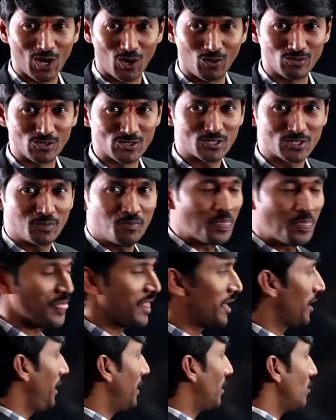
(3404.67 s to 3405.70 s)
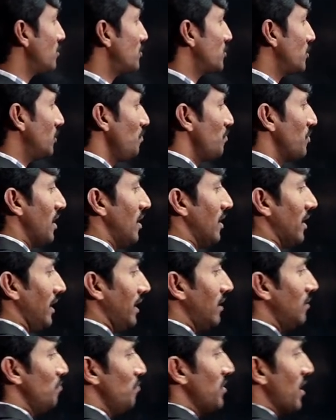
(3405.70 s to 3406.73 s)
counts. Here also,
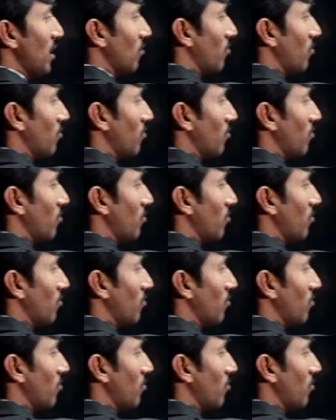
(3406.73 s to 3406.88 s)
here